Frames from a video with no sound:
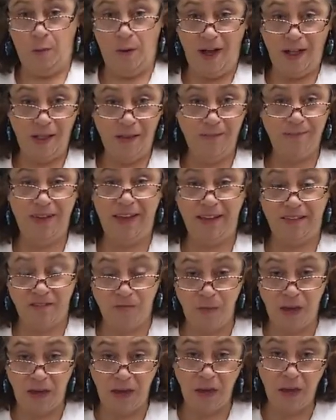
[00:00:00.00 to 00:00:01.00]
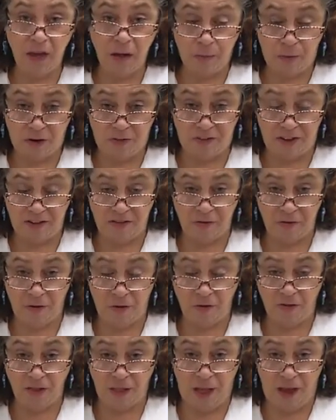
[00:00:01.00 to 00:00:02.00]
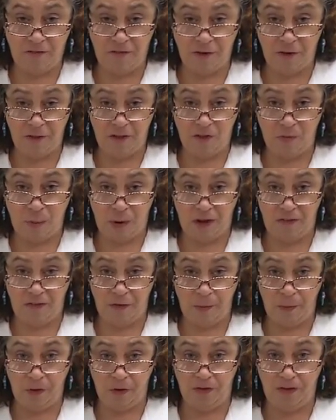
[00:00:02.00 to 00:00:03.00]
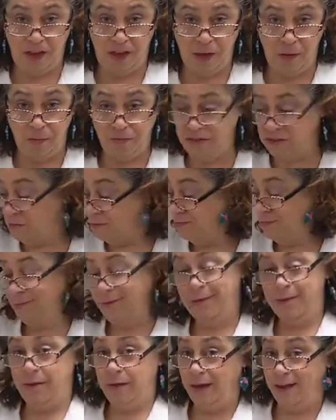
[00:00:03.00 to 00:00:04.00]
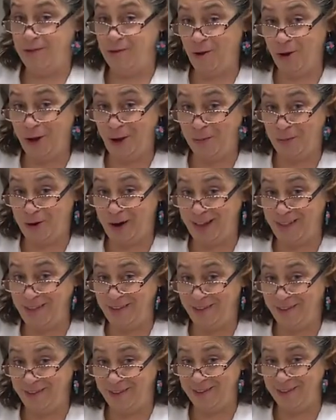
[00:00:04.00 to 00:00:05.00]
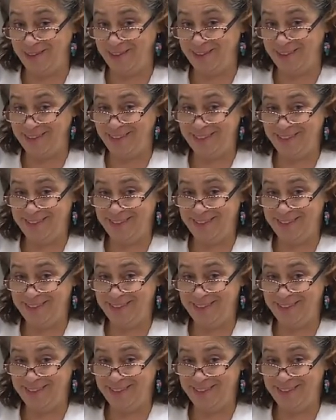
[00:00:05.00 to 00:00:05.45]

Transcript: Well, it's me, Professor Knows a Lot for the Springfield Museums. Enjoy your pretzels.